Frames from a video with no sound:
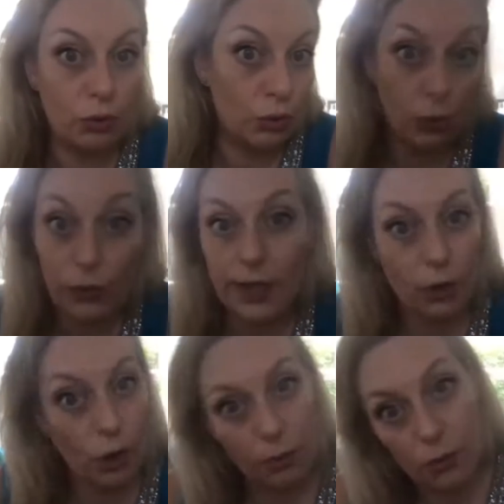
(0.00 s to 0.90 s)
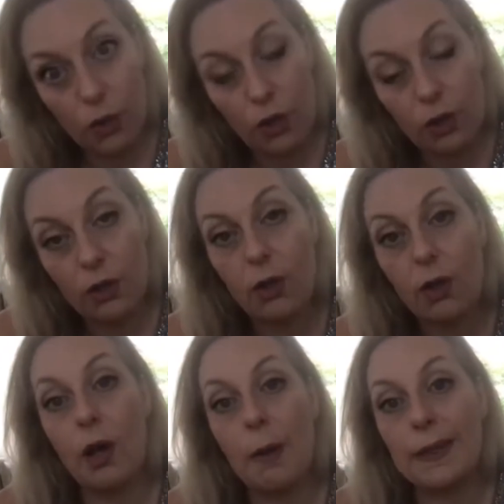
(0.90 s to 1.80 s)
do their homework
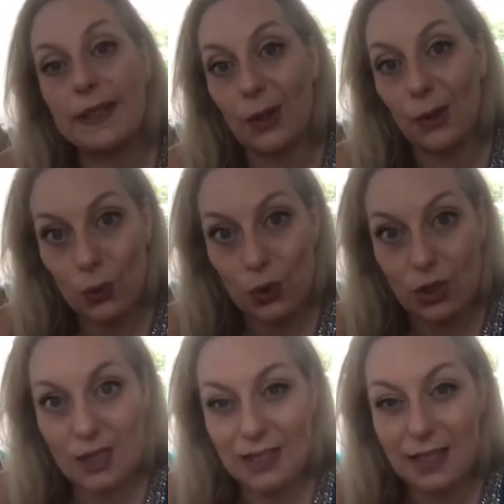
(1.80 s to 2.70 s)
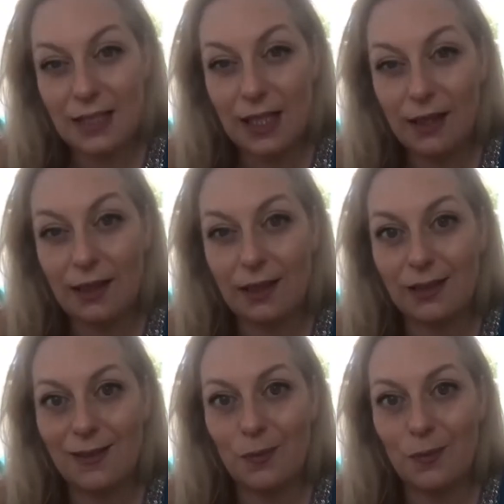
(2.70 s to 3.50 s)
but i could see that